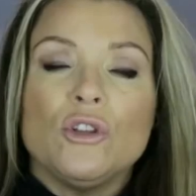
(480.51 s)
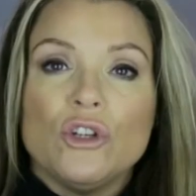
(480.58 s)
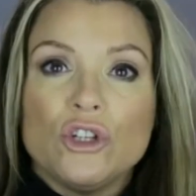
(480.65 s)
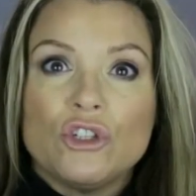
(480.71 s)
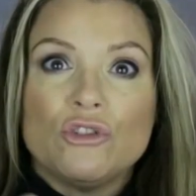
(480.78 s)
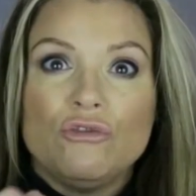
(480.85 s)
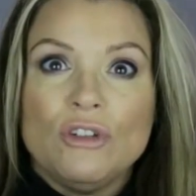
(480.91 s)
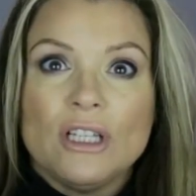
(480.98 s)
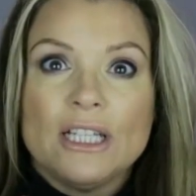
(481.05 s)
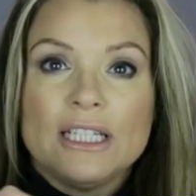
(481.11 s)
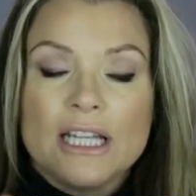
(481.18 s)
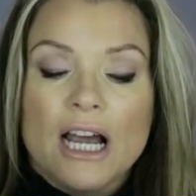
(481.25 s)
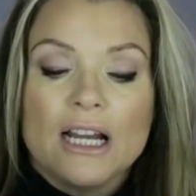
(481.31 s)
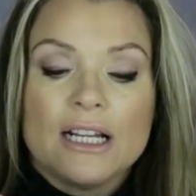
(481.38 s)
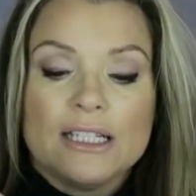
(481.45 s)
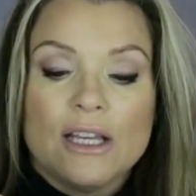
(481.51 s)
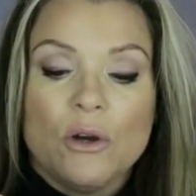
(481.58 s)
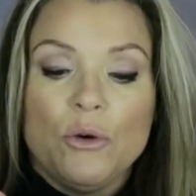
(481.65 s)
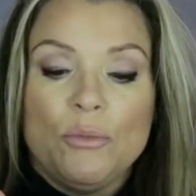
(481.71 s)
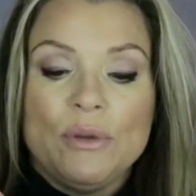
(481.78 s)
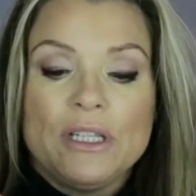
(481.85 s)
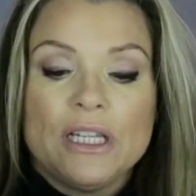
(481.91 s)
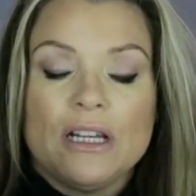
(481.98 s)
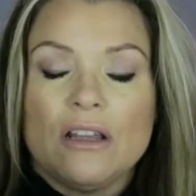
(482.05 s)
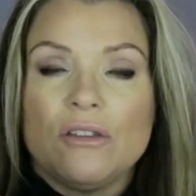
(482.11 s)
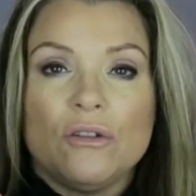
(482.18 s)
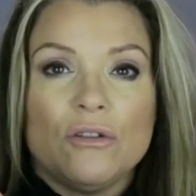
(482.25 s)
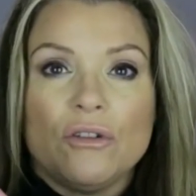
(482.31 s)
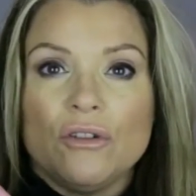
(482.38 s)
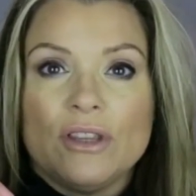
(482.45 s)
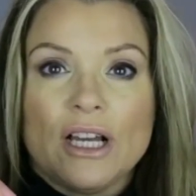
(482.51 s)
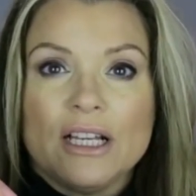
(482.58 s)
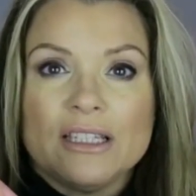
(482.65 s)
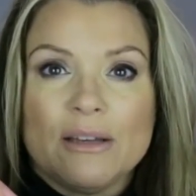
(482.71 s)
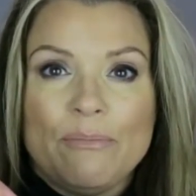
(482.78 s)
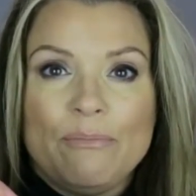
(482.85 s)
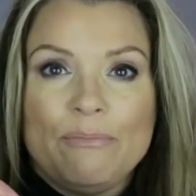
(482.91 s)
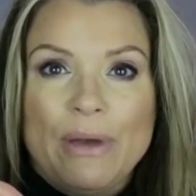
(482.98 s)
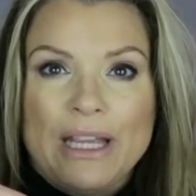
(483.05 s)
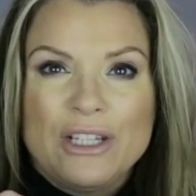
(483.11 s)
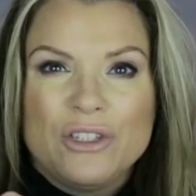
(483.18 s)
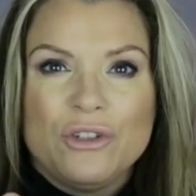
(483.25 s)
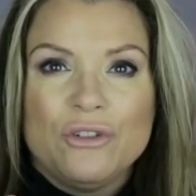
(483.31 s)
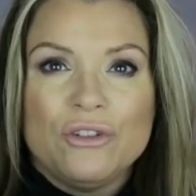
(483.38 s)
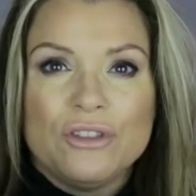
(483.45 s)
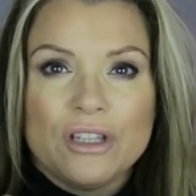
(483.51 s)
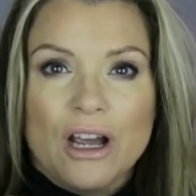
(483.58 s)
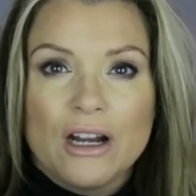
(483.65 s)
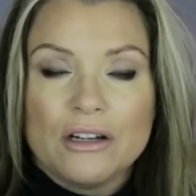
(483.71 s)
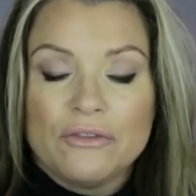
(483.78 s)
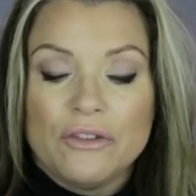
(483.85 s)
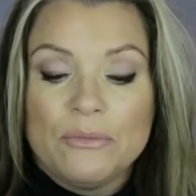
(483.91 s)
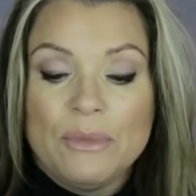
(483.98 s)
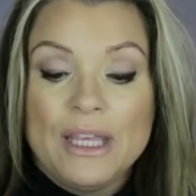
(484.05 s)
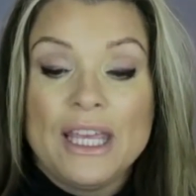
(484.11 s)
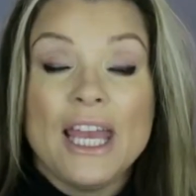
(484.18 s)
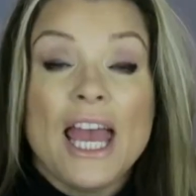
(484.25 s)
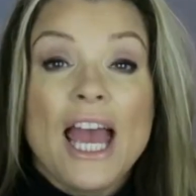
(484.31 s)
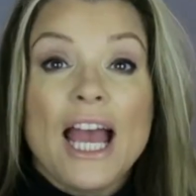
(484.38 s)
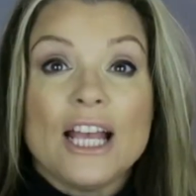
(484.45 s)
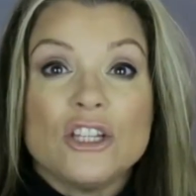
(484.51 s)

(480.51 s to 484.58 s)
it looks really dark, because I opened it and I thought, oh god, that's a bit too dark for me,